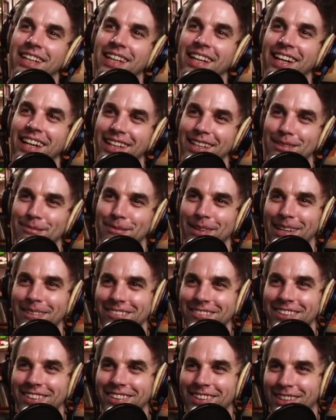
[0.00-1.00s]
Yeah, it's
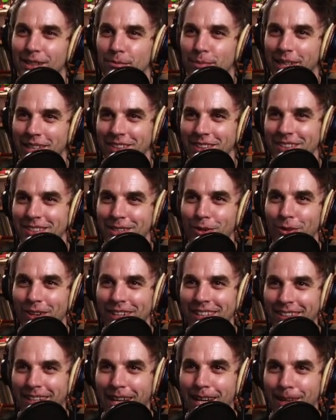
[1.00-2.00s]
painful, but you still
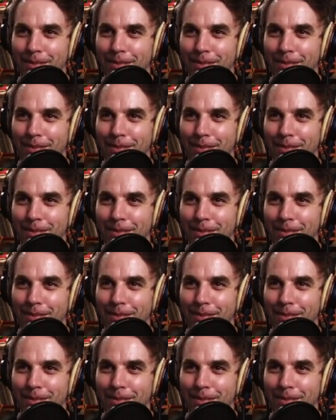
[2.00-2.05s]
won the